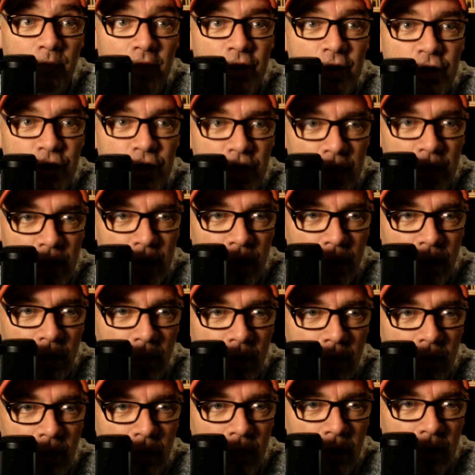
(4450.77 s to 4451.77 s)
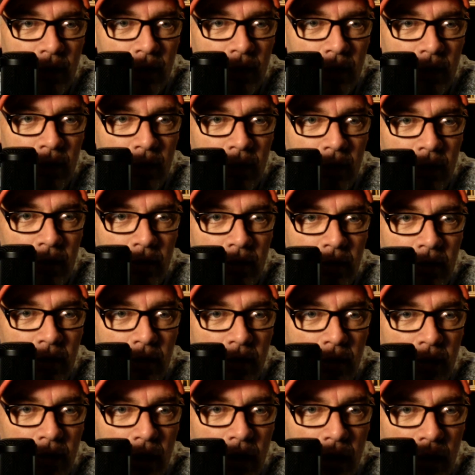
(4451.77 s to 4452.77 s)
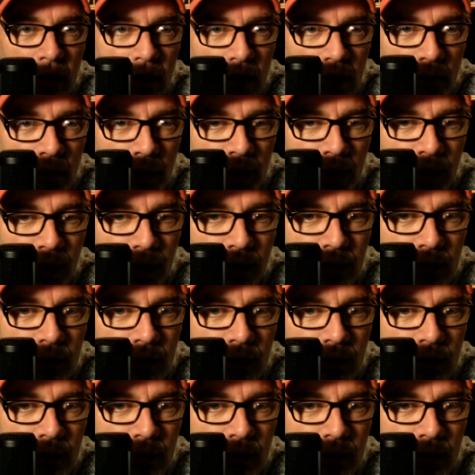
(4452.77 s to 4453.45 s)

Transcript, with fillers: Share, comment,